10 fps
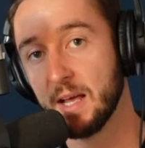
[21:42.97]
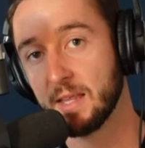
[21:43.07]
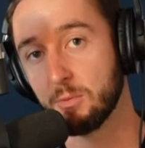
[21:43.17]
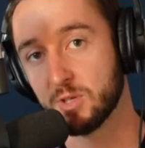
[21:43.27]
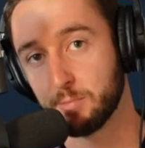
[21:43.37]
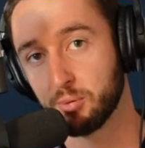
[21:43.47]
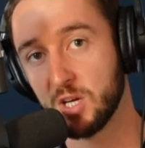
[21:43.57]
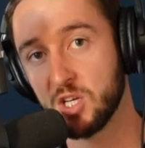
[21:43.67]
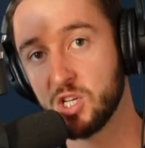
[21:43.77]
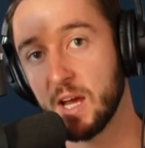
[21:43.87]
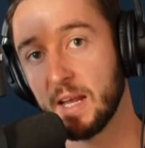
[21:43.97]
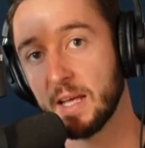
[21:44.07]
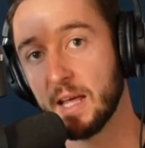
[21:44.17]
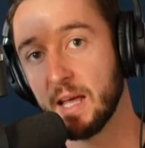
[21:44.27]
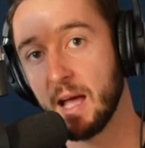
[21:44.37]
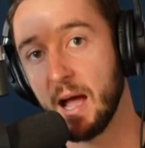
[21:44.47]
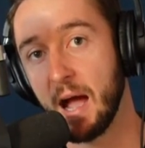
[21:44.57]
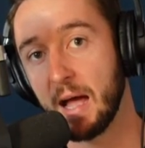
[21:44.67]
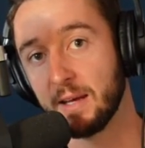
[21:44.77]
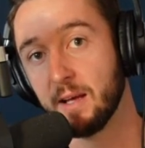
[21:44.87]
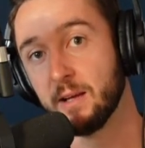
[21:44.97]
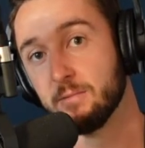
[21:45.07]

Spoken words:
that was appreciating at